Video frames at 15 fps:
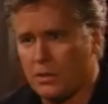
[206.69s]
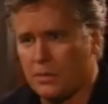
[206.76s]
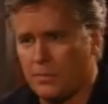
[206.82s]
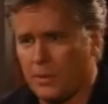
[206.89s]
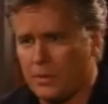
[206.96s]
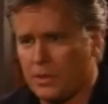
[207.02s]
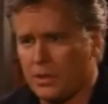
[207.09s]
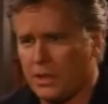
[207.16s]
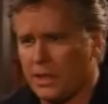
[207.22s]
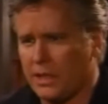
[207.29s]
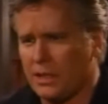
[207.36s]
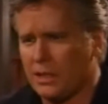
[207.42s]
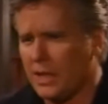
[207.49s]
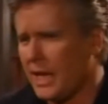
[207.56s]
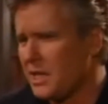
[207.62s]
supposedly on
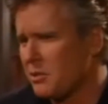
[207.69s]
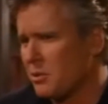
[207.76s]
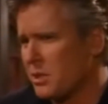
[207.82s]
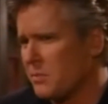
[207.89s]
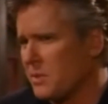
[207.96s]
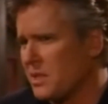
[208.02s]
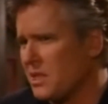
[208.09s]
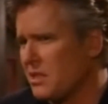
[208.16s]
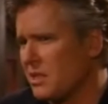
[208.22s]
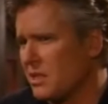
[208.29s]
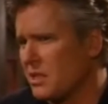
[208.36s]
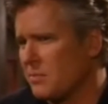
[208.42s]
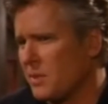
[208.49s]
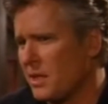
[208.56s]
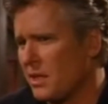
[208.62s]
the last Christmas he's going to
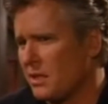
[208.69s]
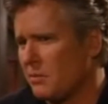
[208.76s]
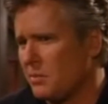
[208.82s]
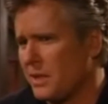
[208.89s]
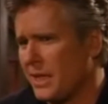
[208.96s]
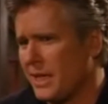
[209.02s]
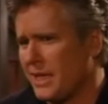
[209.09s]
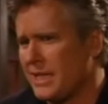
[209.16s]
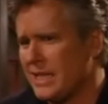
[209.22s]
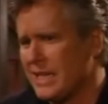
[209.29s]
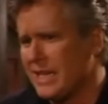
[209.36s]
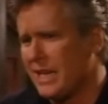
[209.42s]
spend on the planet,